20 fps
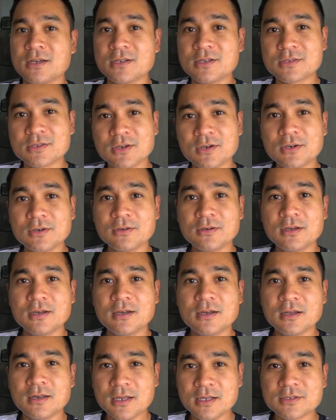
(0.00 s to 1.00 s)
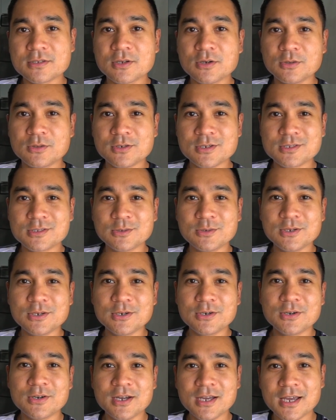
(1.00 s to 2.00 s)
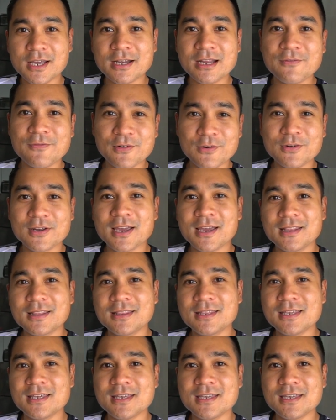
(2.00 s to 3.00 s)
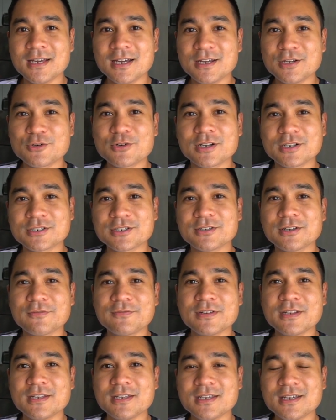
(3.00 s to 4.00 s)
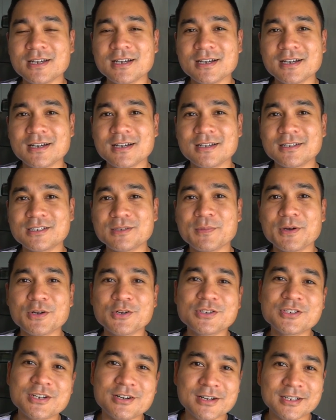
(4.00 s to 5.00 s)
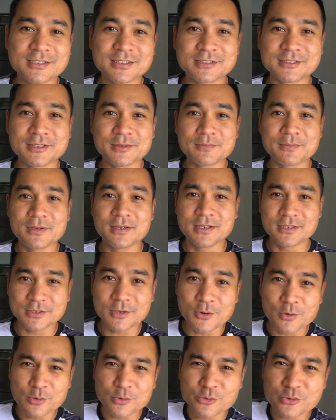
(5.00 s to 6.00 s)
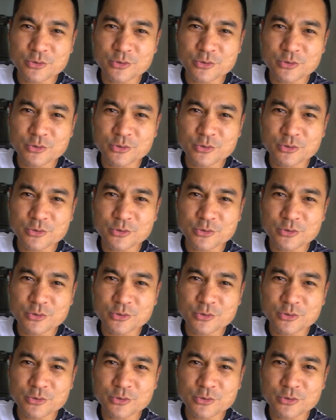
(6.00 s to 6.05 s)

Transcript: So let's go to the studio and have a look at the introduction of the Shimano GRX system. Let's go.